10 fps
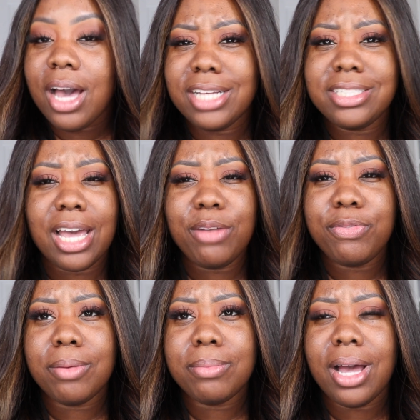aside
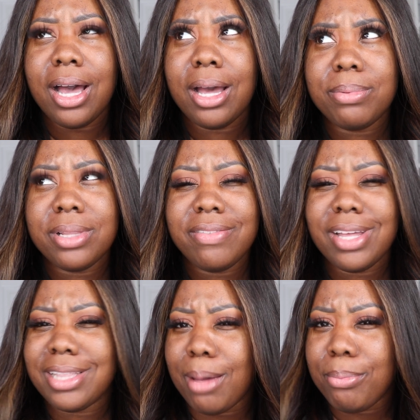from I believe
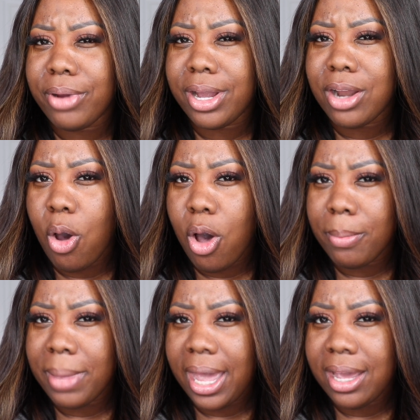like that brand
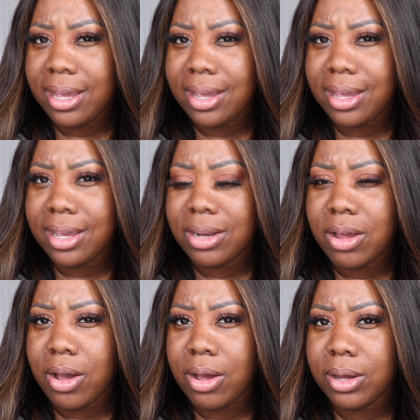Almay in
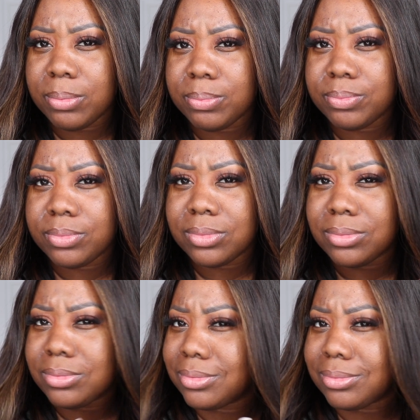
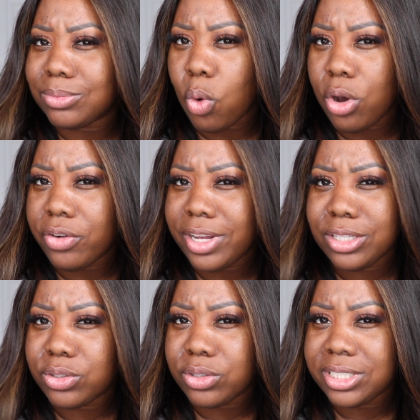
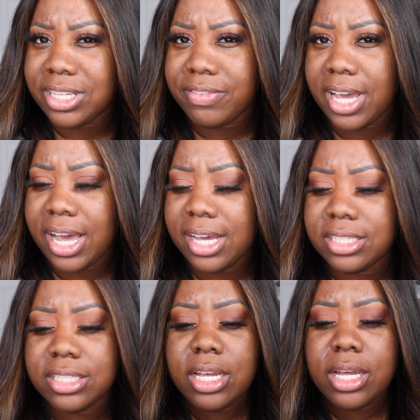Walgreens or
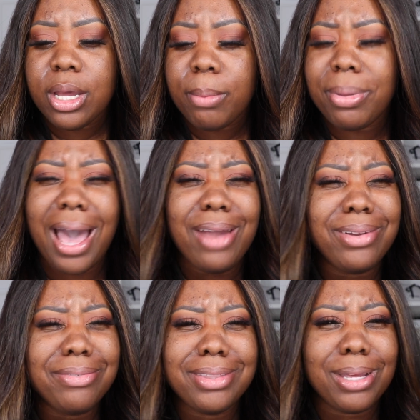CVS, but I
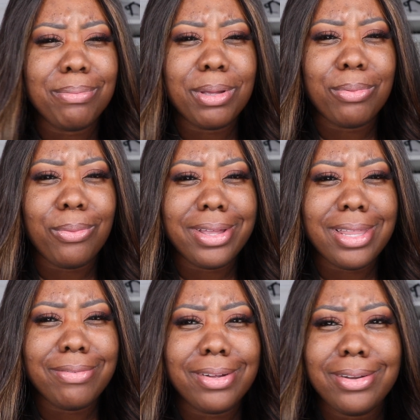don't even think people wear
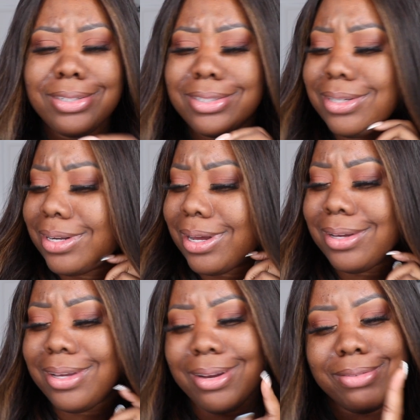that foundation, and I
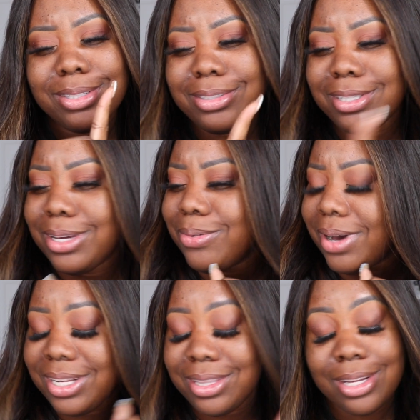guarantee you,
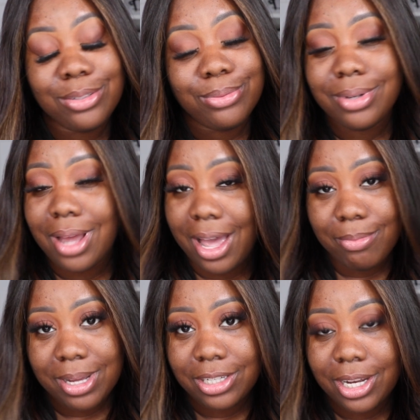honey, they do not have
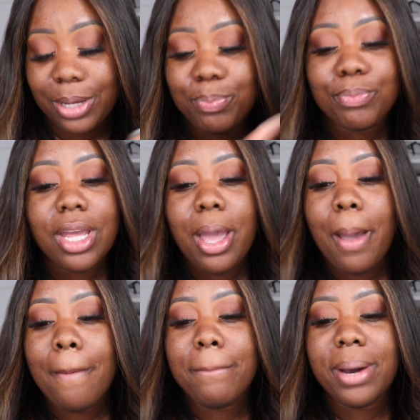my shade.
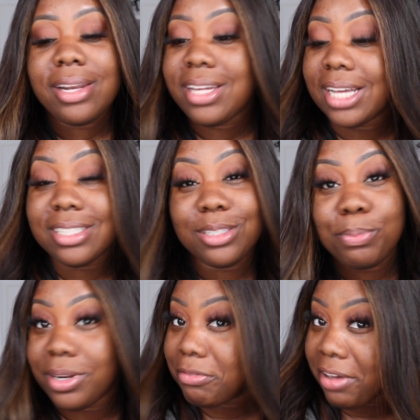But yes, it's
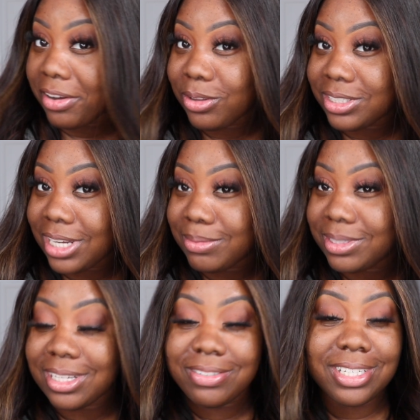been a very long time
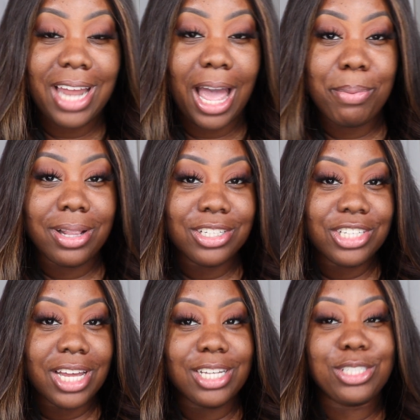since I've seen
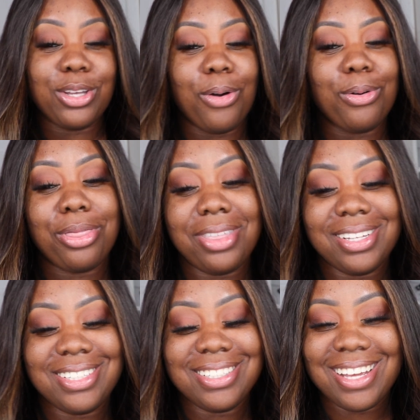hypoallergenic, so
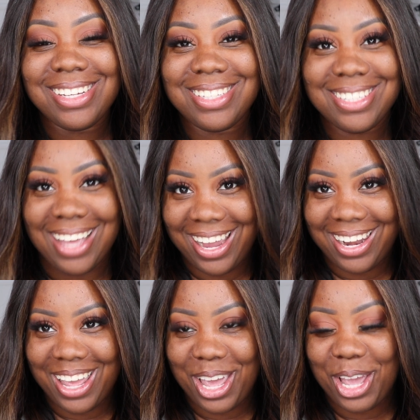this is
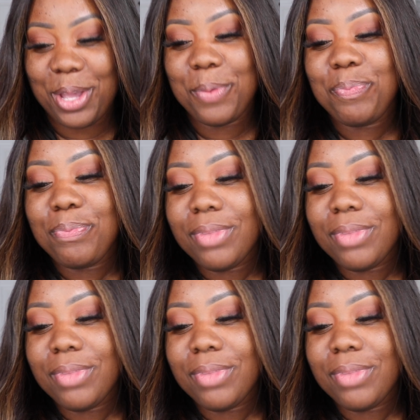exciting.